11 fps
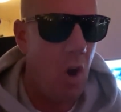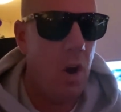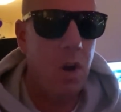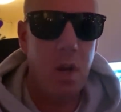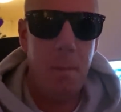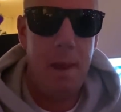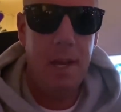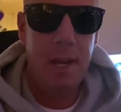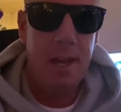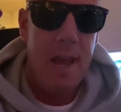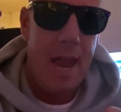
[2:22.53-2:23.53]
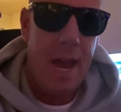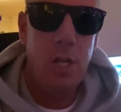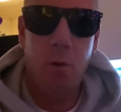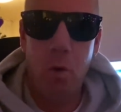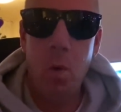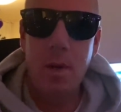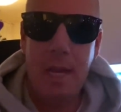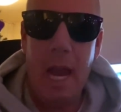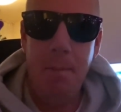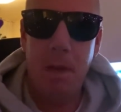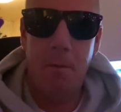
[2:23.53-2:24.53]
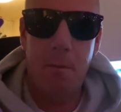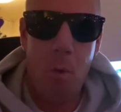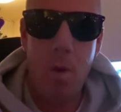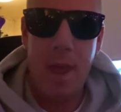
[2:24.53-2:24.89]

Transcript: aren't going to make it, and you ruin gaming for